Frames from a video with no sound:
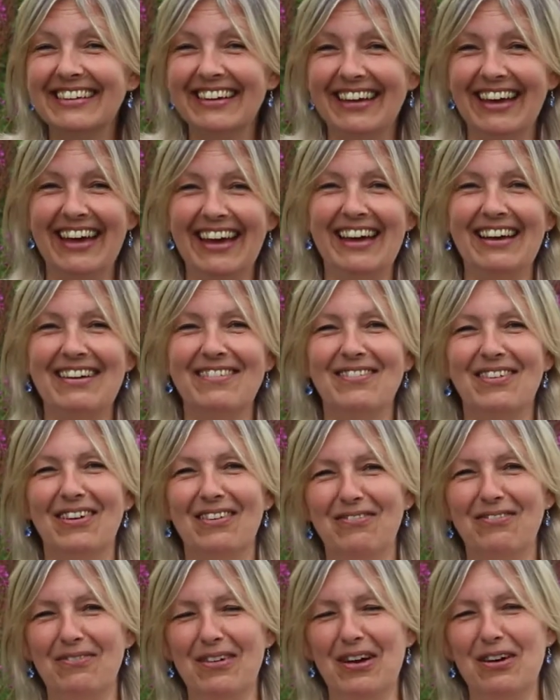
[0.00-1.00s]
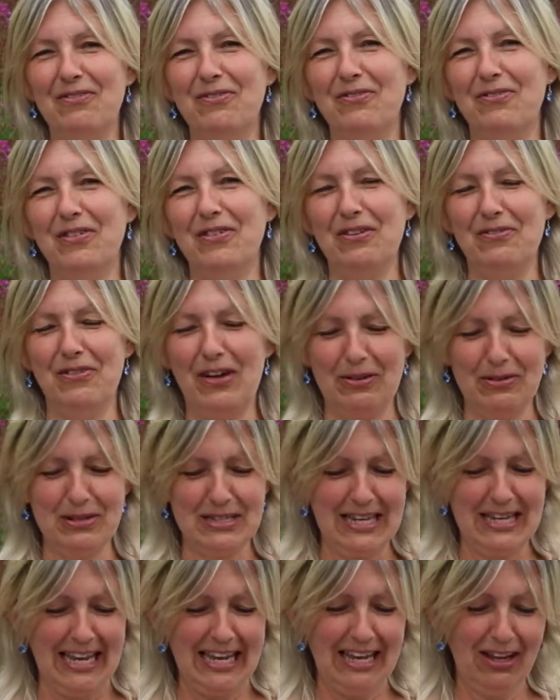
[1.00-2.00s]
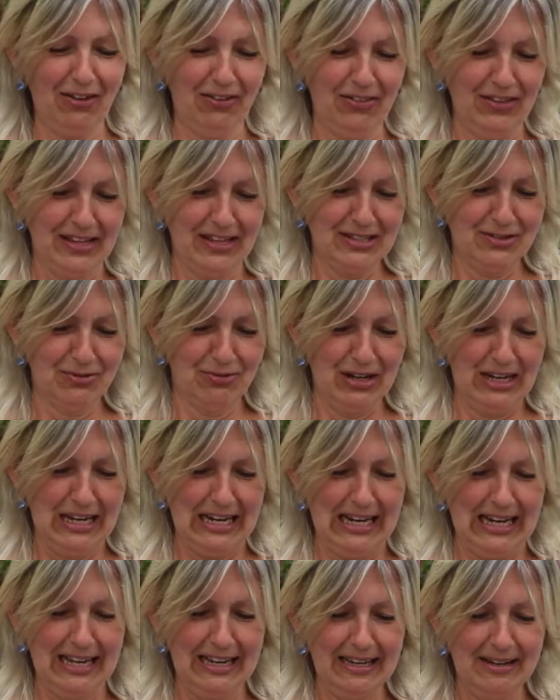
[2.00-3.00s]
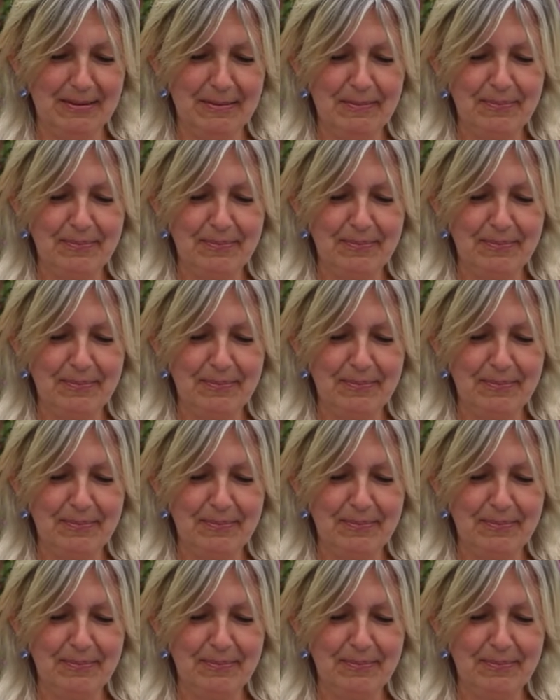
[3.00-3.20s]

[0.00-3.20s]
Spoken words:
of our take on this, really.